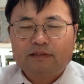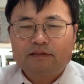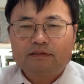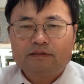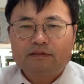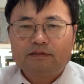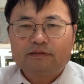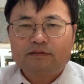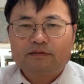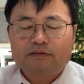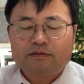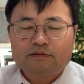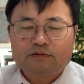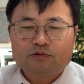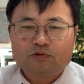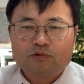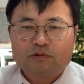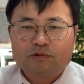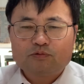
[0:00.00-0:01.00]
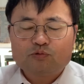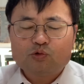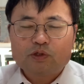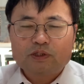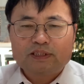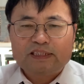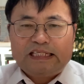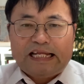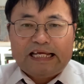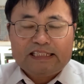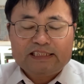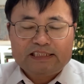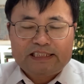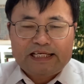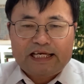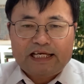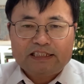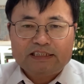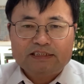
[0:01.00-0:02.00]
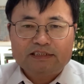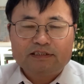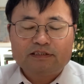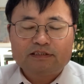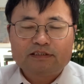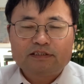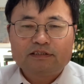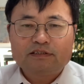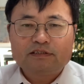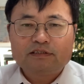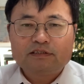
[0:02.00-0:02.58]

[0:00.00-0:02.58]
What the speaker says: the work-related accident.